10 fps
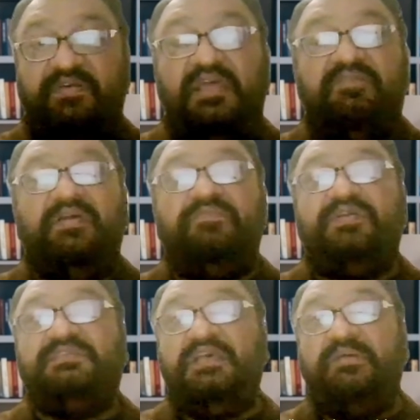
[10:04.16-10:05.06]
when I went
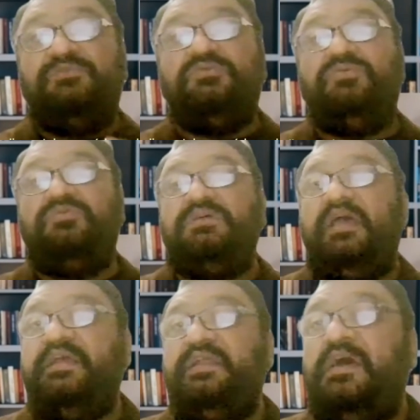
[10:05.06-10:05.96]
for SAM's course,
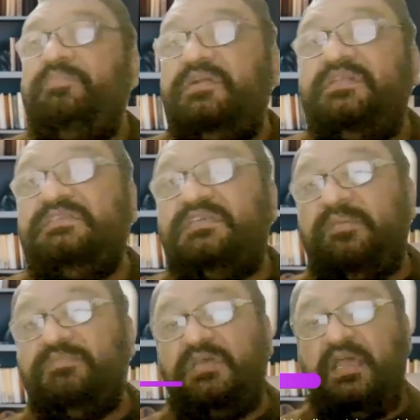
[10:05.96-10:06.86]
I adapted the
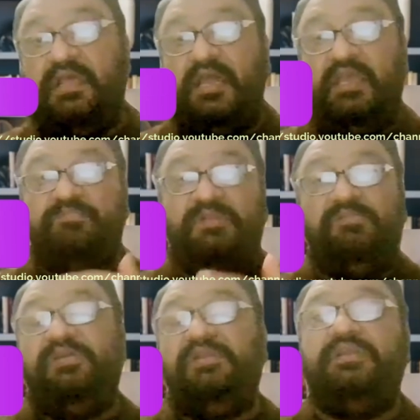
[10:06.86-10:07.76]
SAMs, I
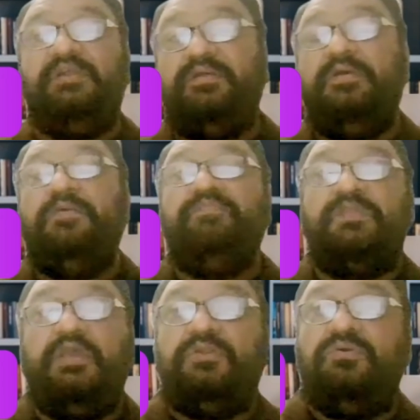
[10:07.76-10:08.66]
implemented
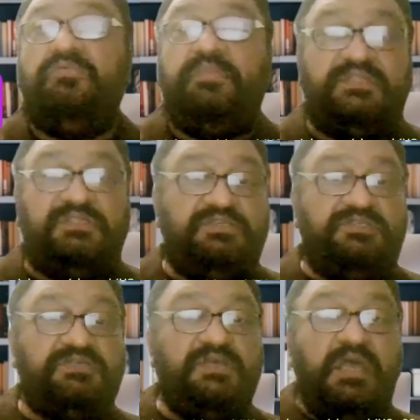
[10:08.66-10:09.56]
it on my
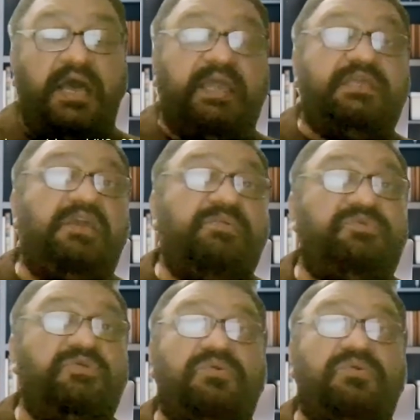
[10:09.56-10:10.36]
thesis. I came to